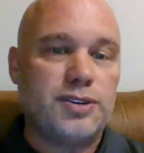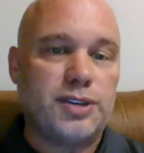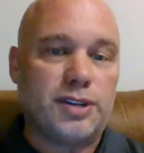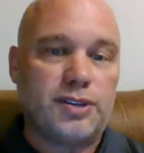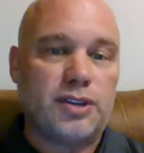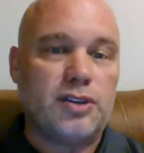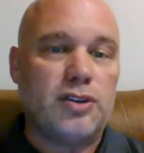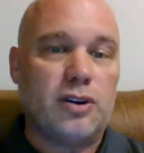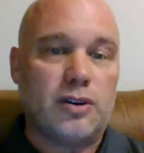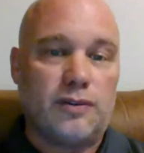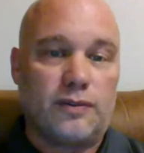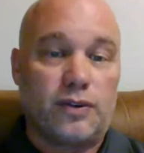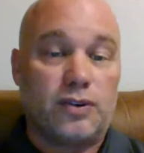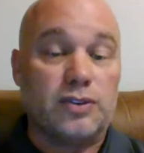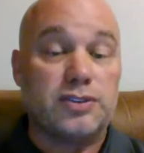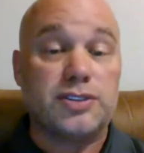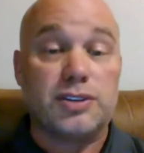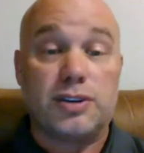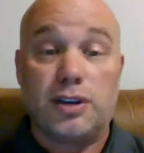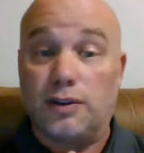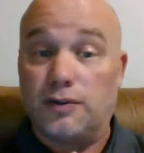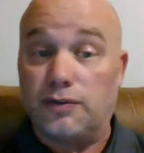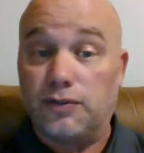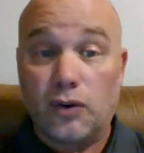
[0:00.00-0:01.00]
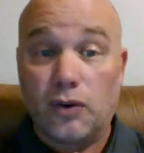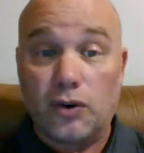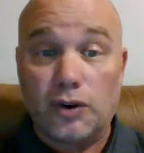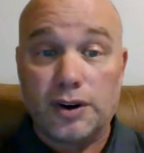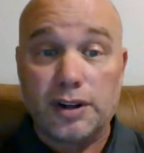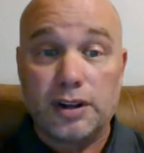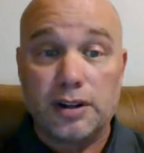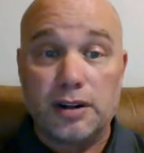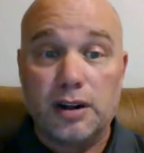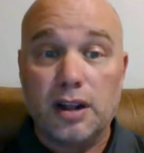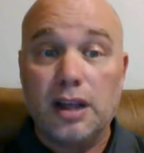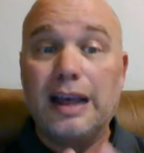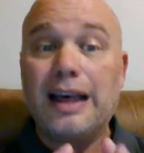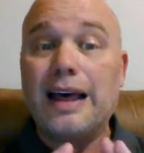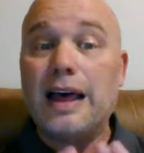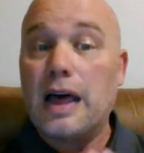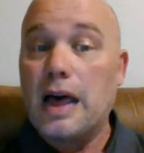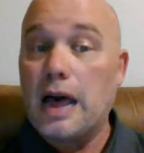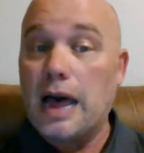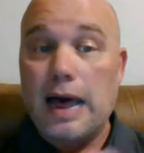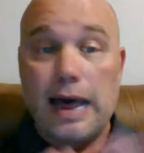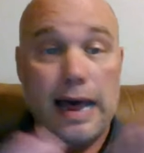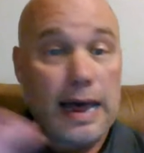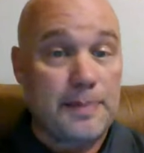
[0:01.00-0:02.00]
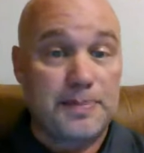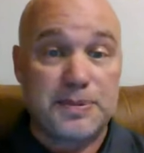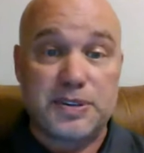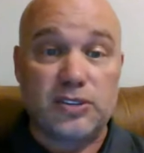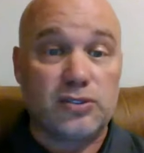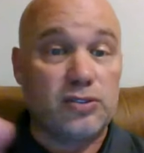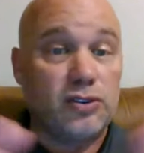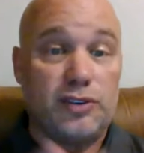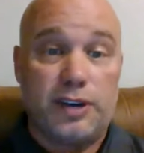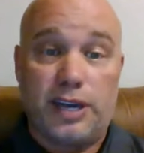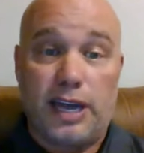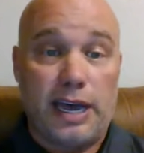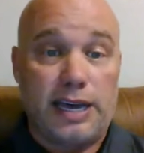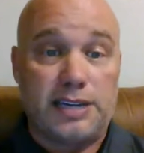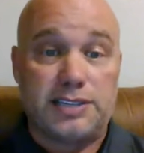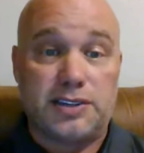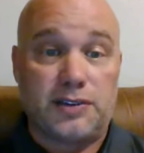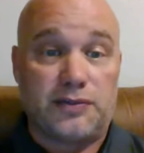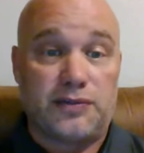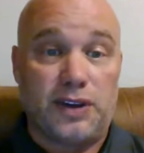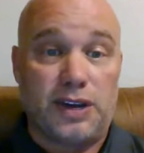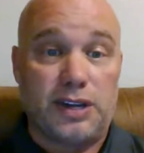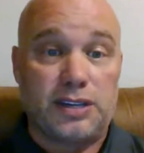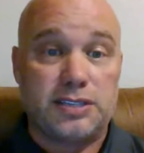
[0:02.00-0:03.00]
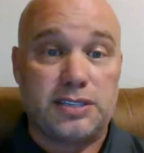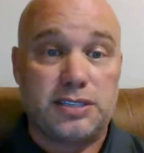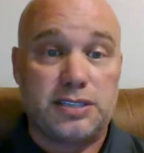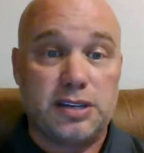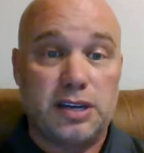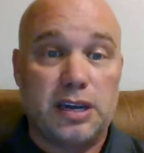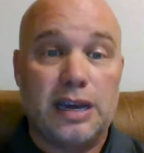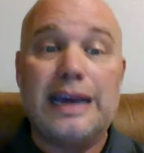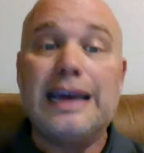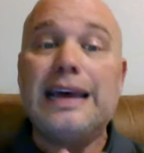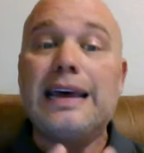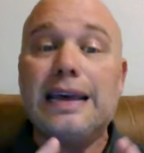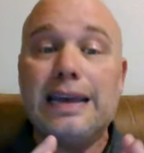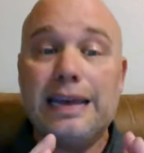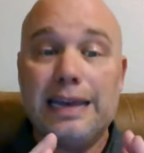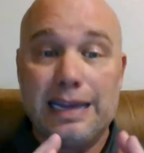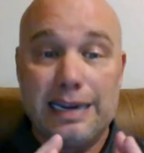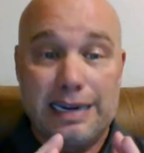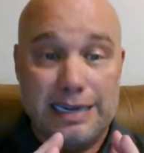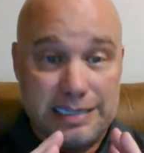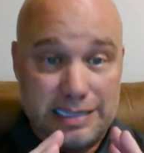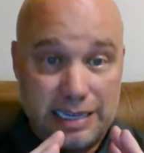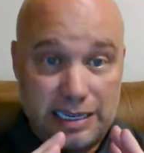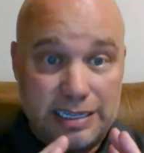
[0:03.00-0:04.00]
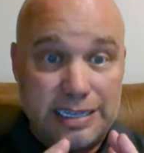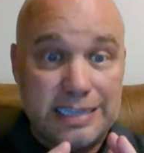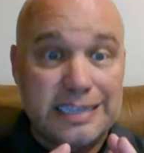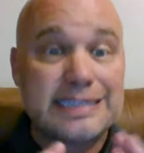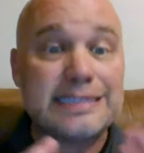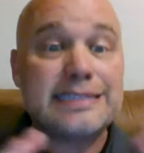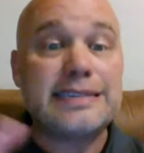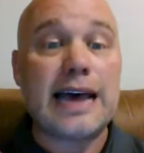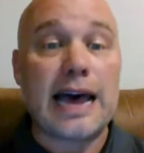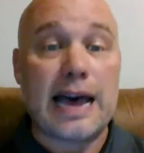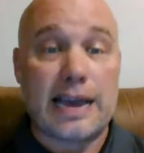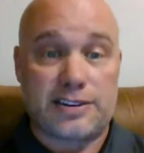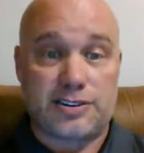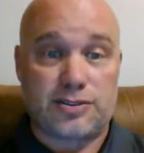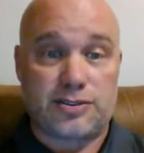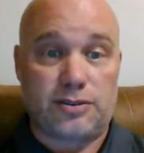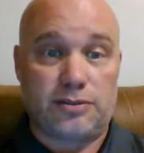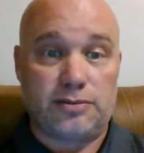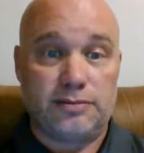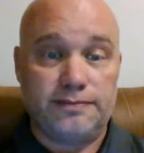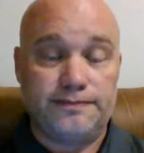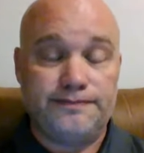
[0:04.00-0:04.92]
at the University of Florida absolutely has to fix. It is a disaster.